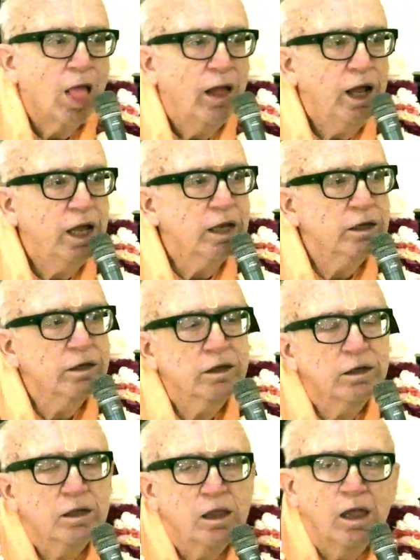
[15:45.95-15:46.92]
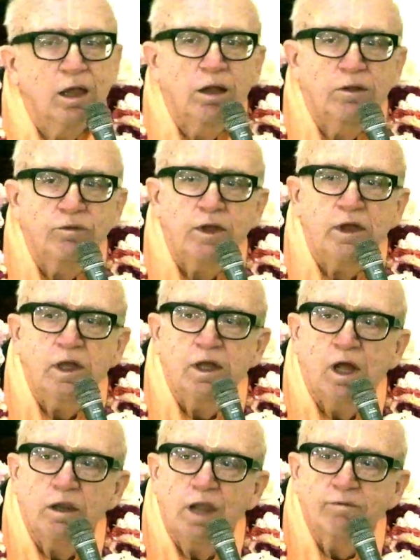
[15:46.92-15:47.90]
in the
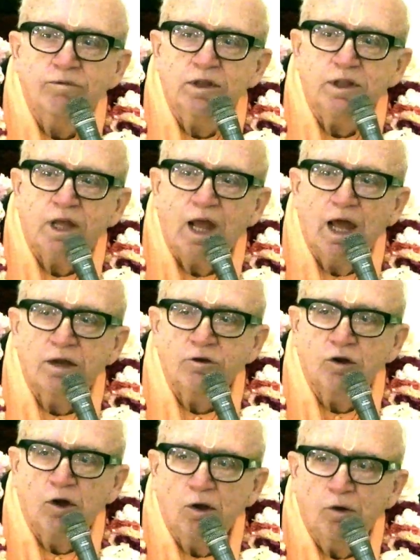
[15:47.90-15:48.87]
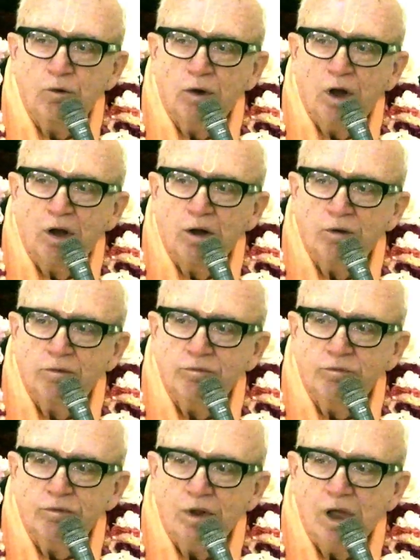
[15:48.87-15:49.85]
11th canto
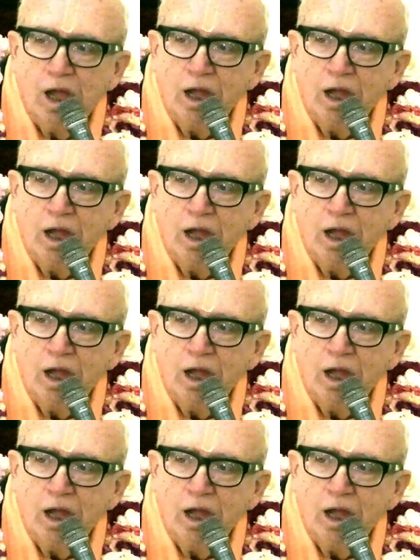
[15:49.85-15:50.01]
of